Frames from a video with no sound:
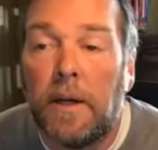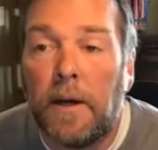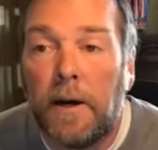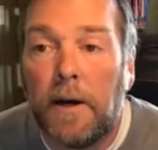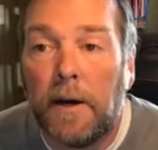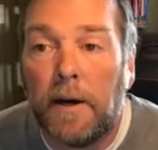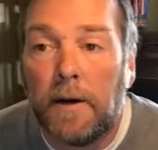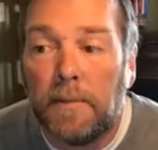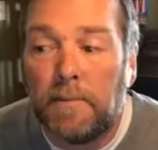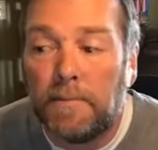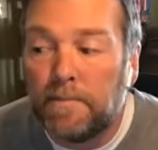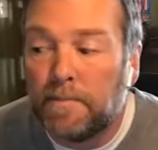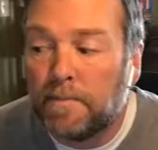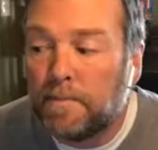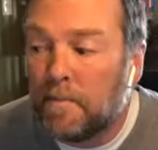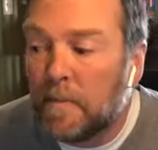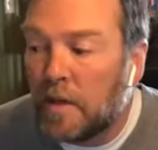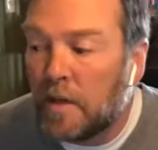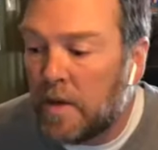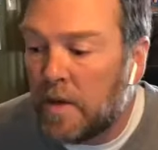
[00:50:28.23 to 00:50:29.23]
Um,
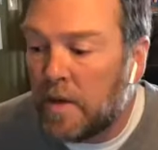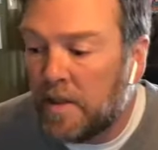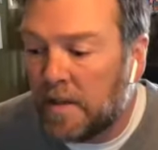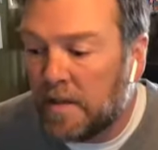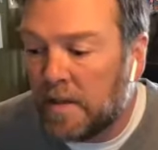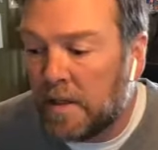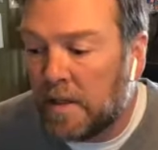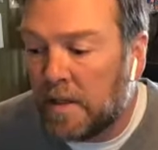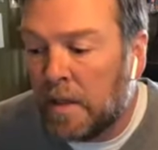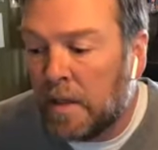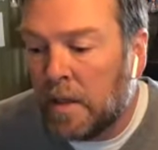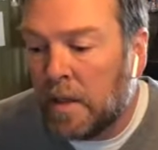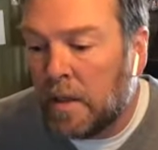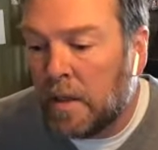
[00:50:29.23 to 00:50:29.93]
so I think that